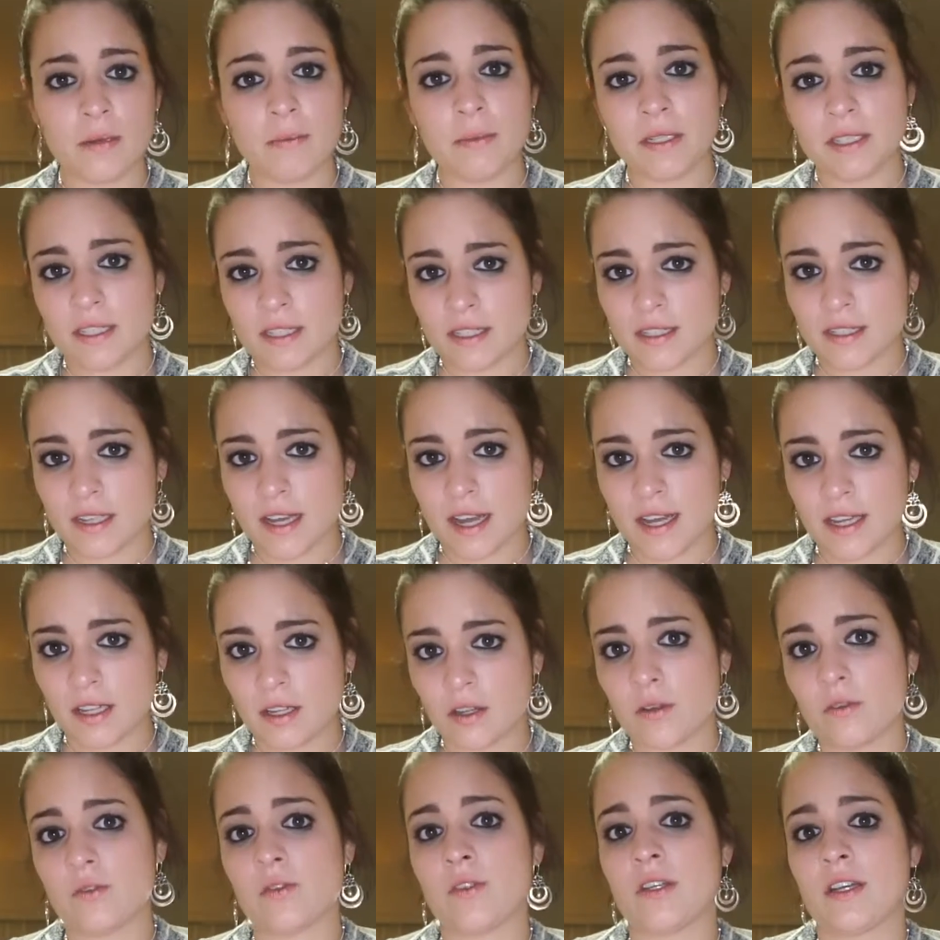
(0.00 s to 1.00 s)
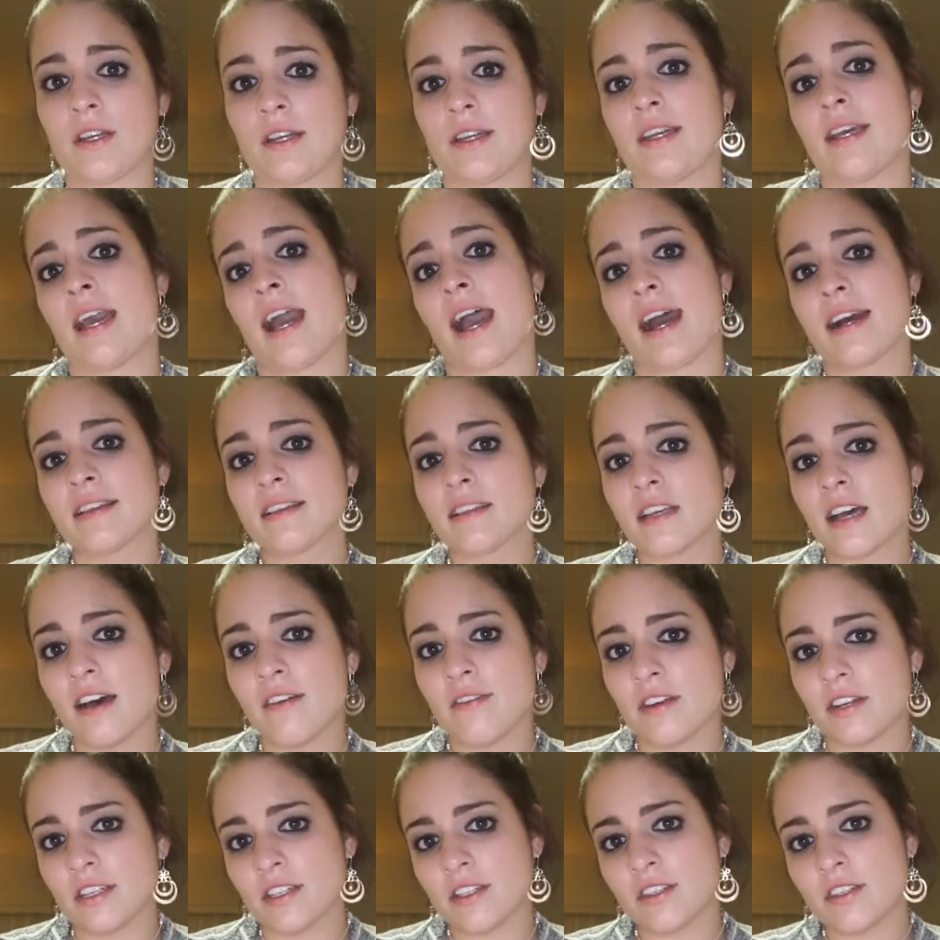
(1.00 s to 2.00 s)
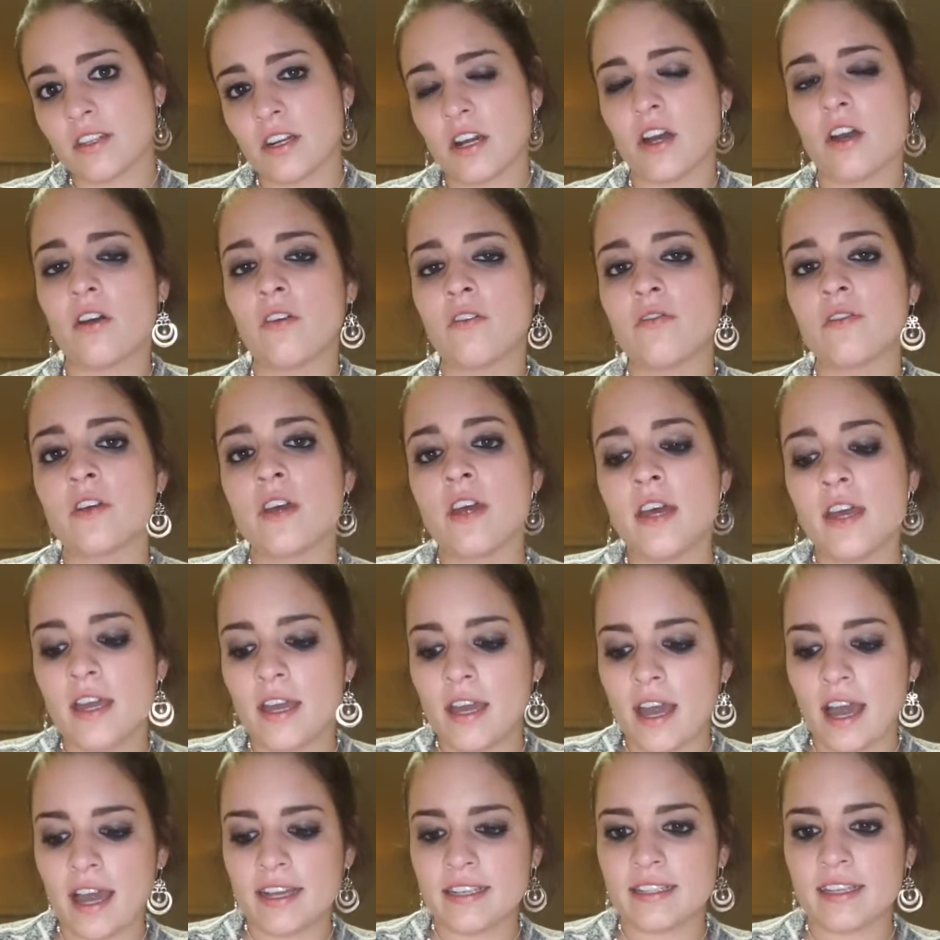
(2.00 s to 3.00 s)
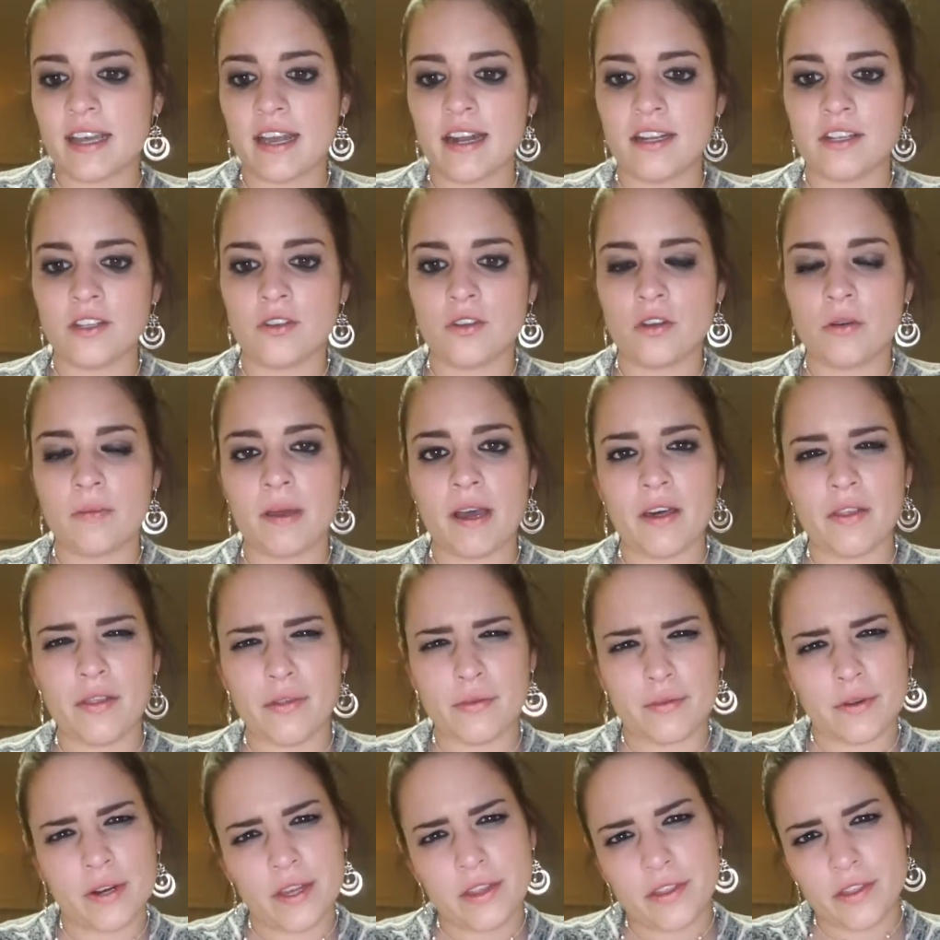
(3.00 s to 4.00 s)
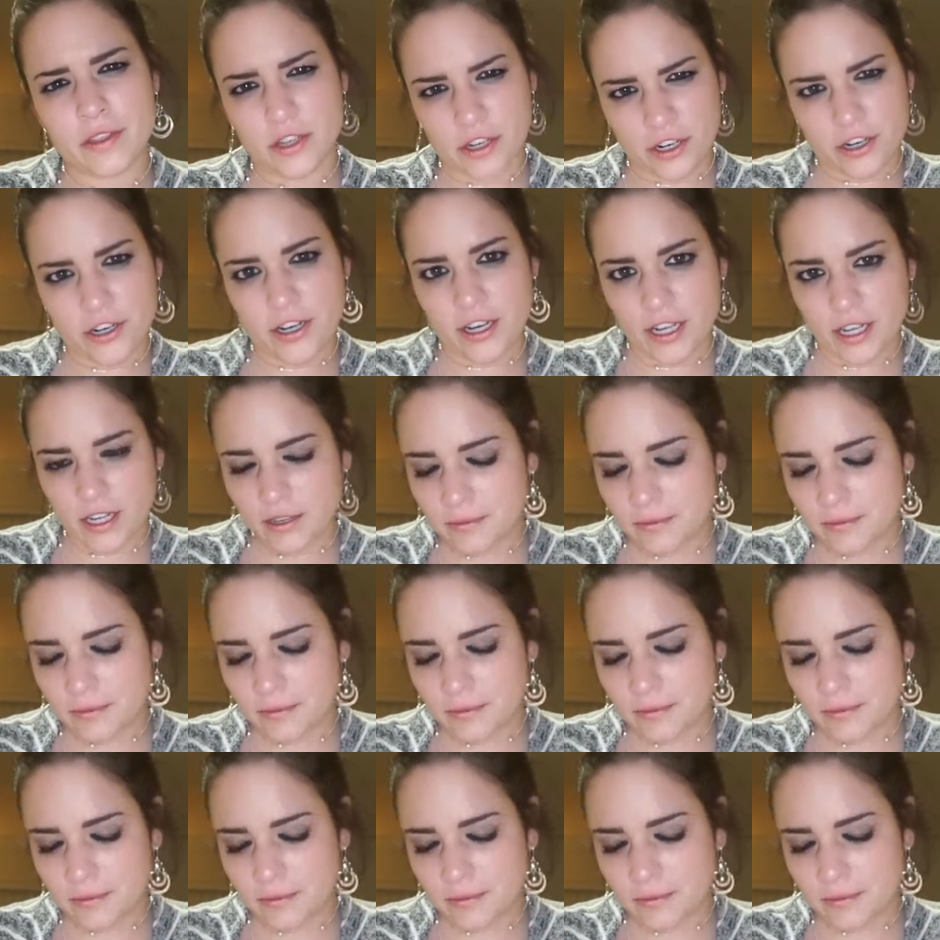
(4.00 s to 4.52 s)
but since I use a gas oven and stove, I set it to about 330. Oh